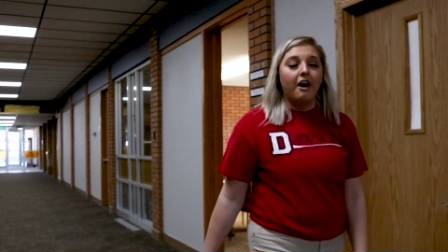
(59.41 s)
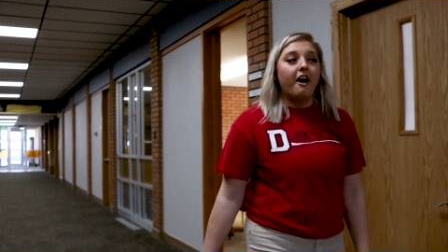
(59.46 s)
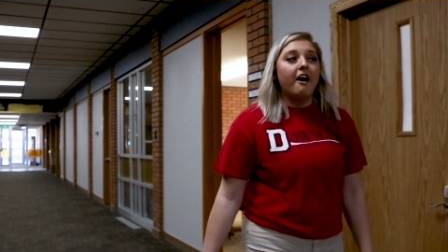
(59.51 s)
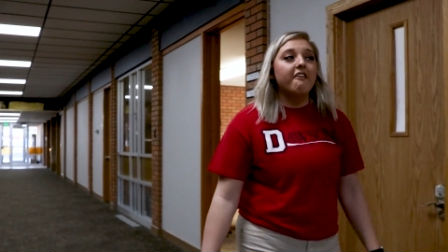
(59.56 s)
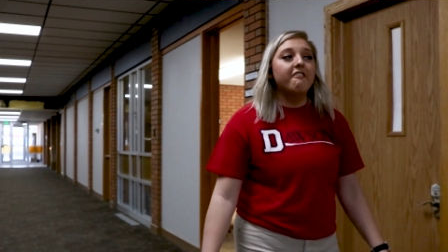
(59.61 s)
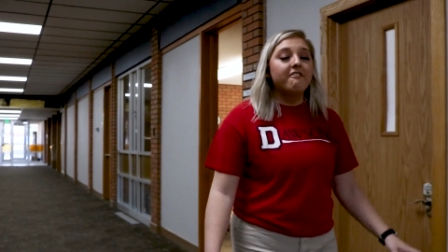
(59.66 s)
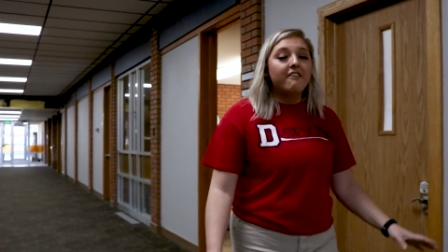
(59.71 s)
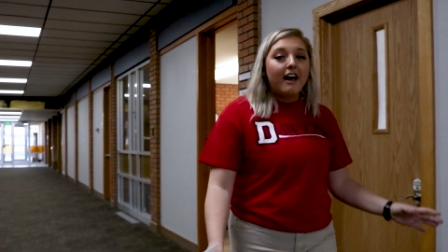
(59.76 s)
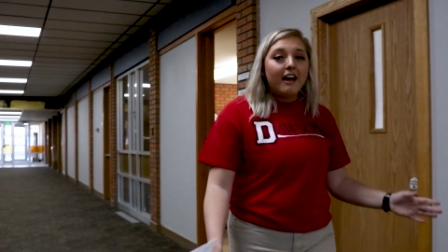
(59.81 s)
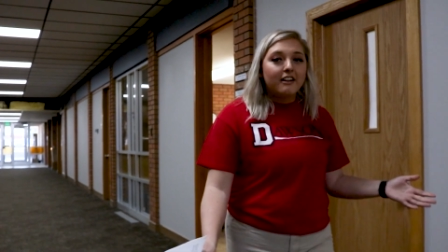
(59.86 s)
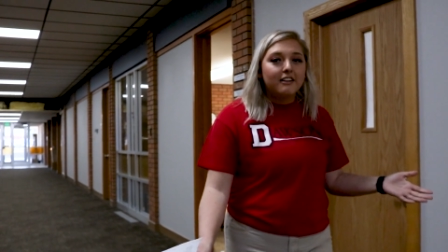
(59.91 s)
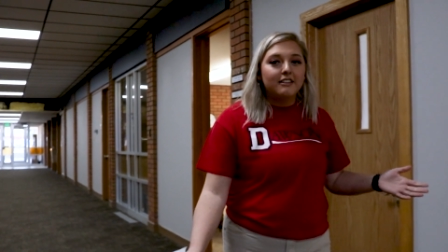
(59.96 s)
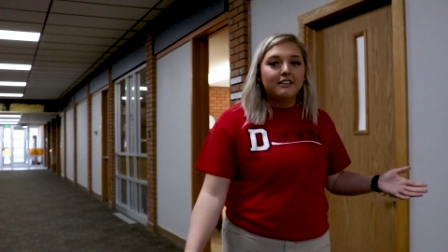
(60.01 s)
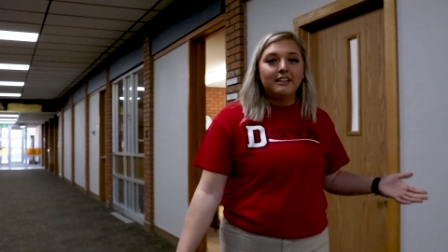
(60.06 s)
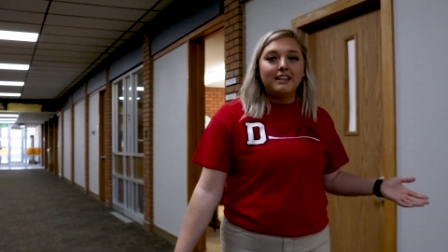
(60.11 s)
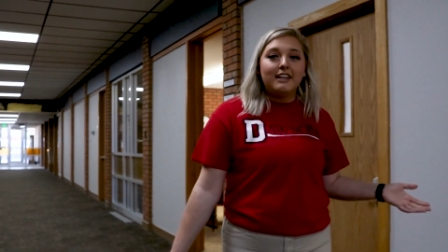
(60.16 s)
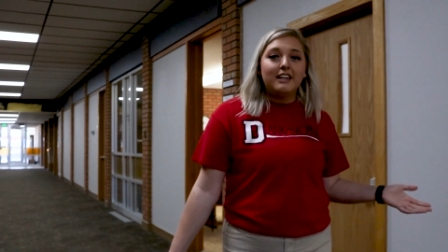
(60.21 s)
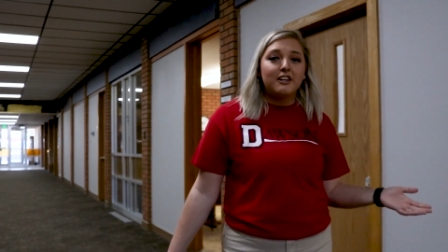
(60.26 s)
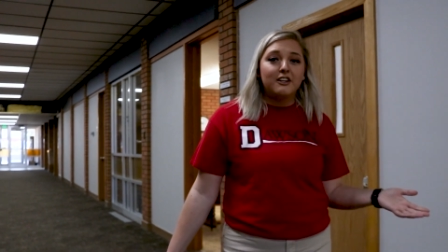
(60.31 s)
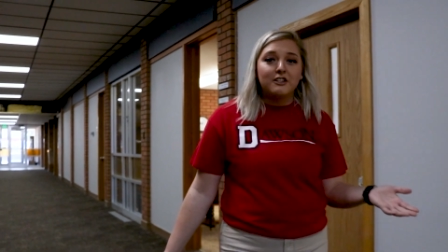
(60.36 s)
Our
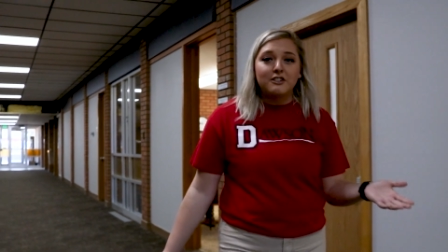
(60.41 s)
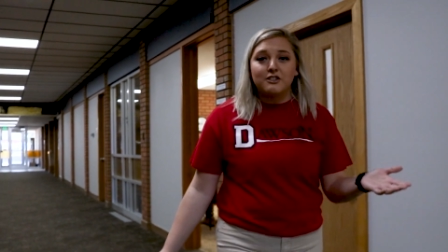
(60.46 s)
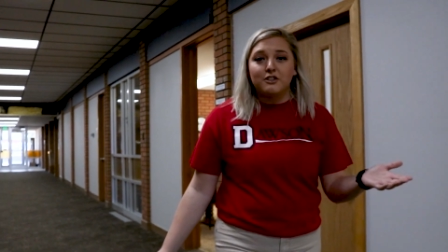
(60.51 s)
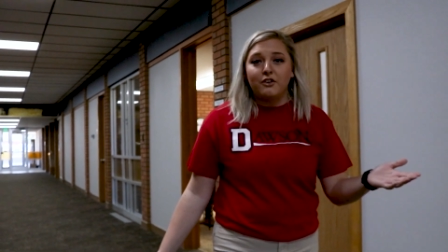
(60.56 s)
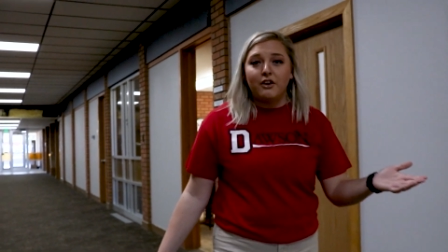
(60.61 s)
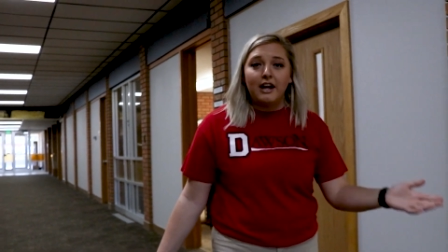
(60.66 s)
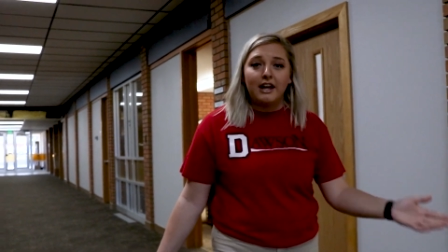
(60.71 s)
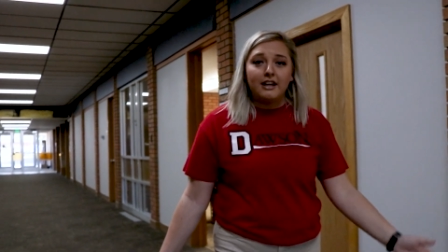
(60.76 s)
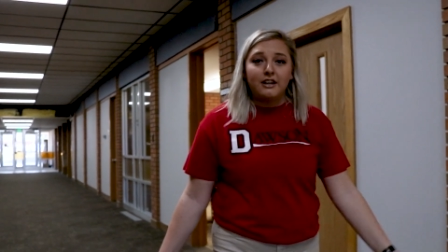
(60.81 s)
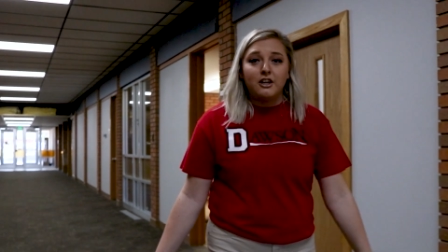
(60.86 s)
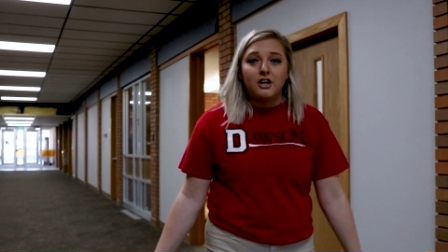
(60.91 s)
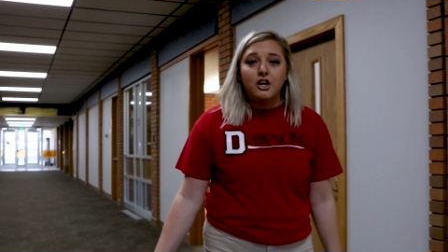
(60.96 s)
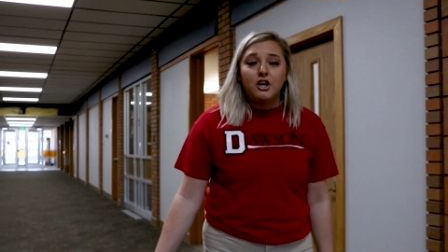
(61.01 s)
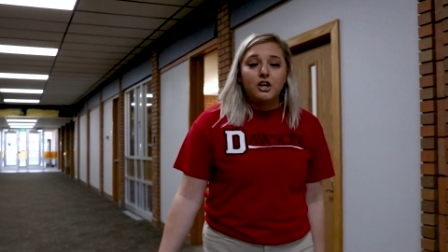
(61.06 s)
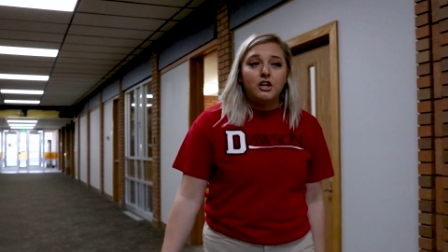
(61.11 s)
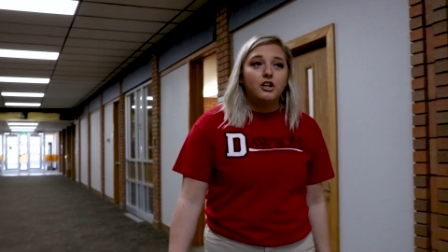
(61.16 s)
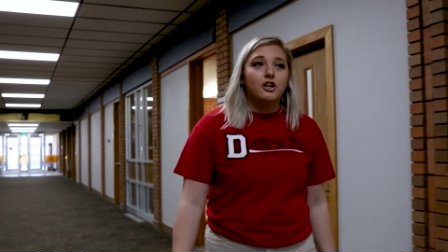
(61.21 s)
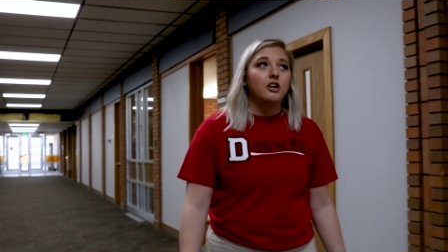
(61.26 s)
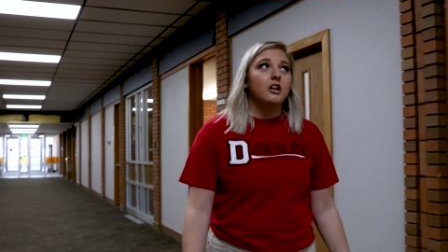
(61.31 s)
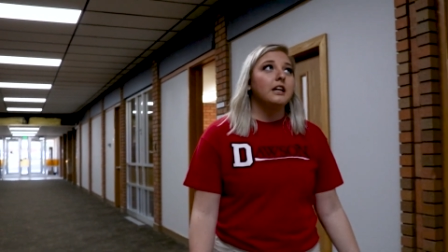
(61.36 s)
faculty here is great.
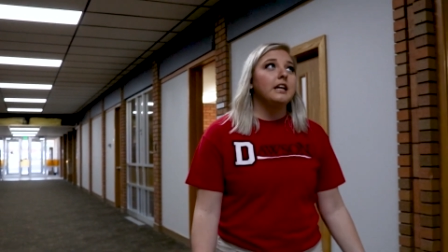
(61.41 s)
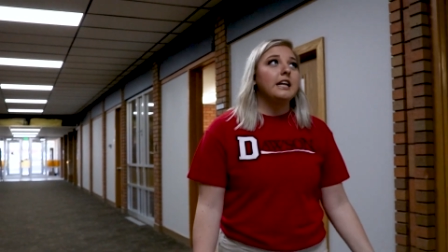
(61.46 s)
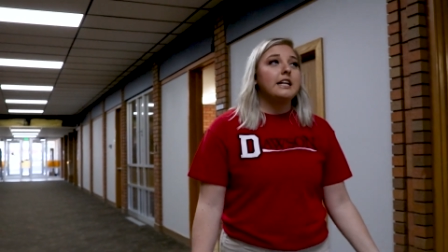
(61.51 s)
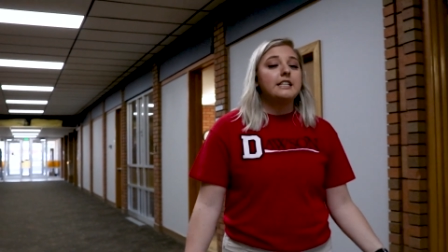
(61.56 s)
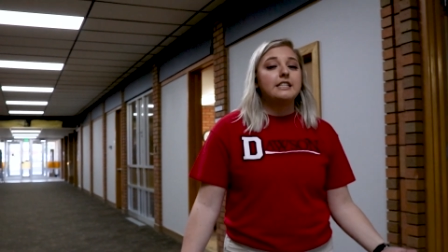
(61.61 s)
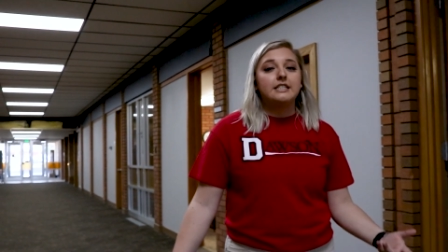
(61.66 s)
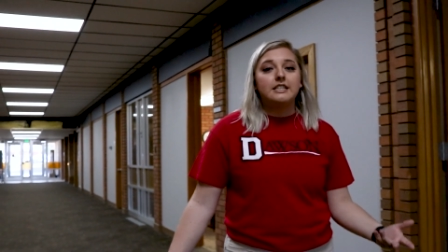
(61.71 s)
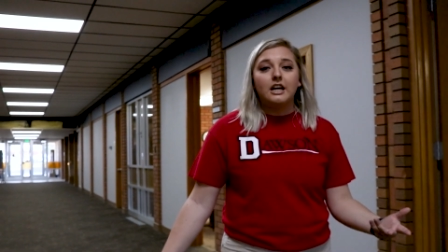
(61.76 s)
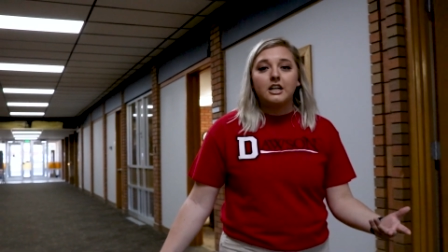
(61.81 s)
You're going to get